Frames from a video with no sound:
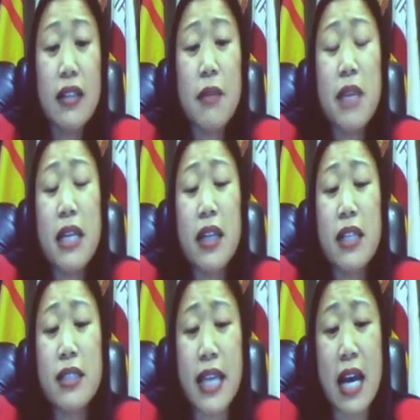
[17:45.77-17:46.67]
That may
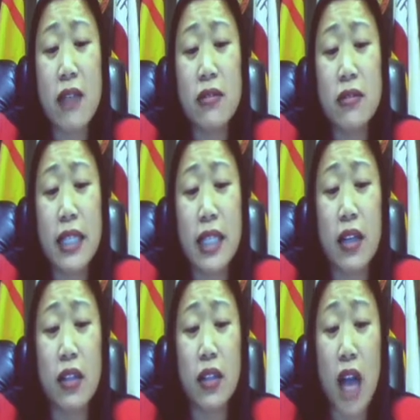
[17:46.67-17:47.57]
not sound like
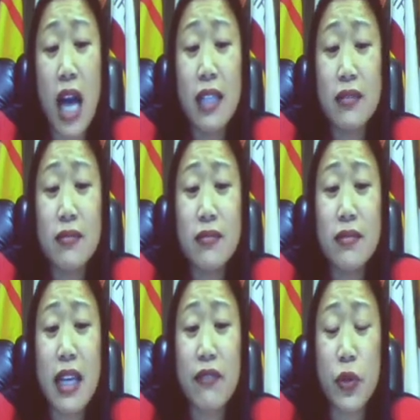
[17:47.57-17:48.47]
a lot
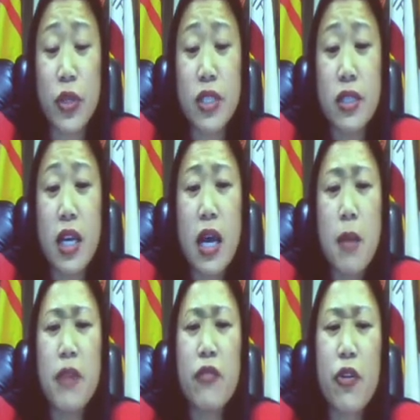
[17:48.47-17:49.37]
at first,
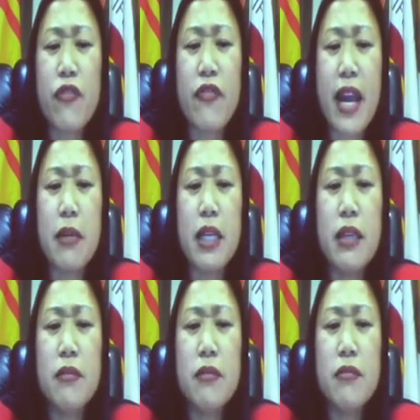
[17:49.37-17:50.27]
but for a
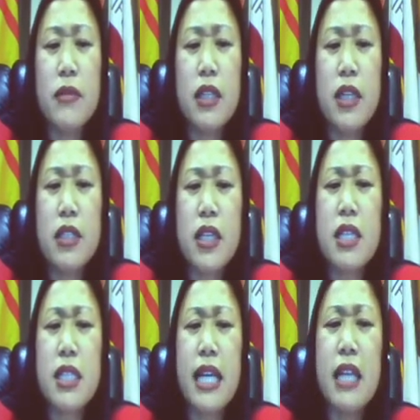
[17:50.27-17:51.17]
family
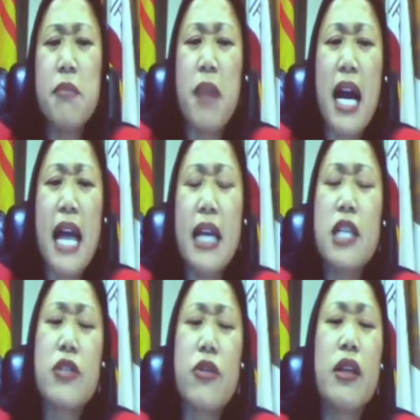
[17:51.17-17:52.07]
just getting by
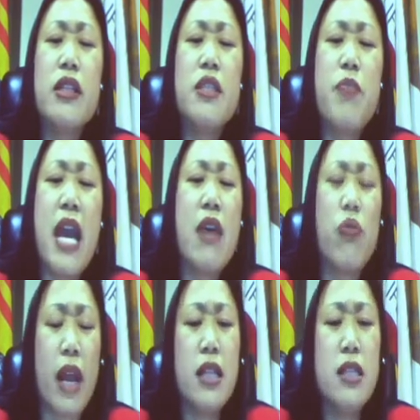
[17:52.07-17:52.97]
and struggling to
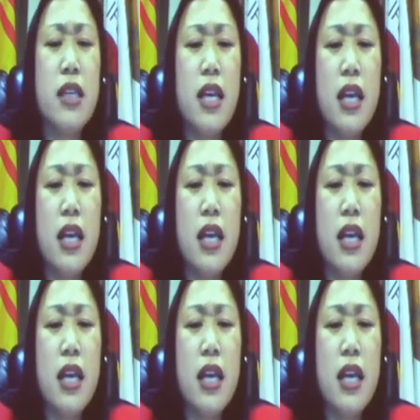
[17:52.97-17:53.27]
pay rent,